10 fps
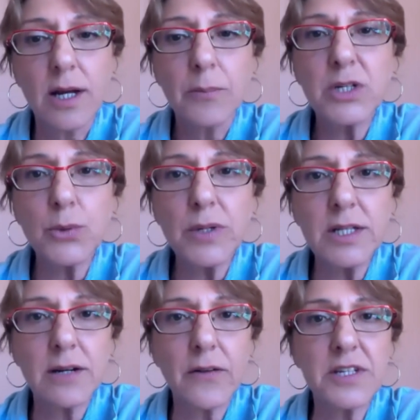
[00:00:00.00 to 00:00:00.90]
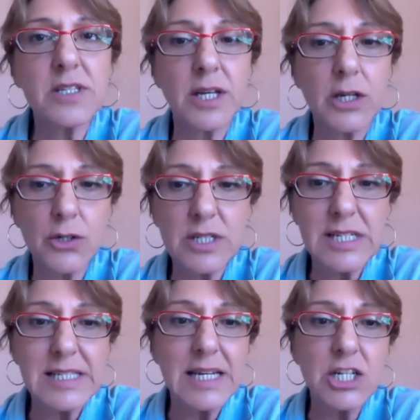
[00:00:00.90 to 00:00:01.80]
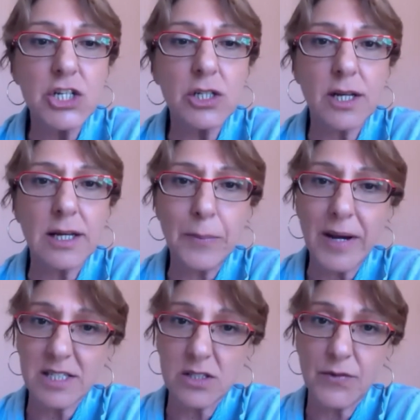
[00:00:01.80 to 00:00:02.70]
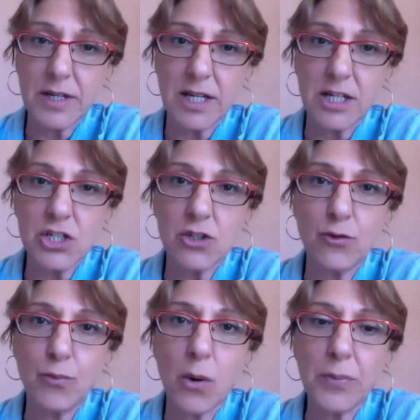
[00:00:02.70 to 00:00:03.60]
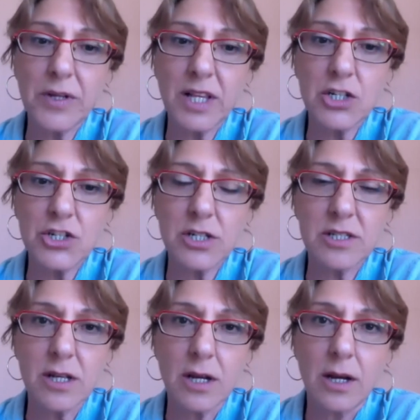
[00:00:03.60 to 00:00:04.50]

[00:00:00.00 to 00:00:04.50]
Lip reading: between the securitization and pacification of populations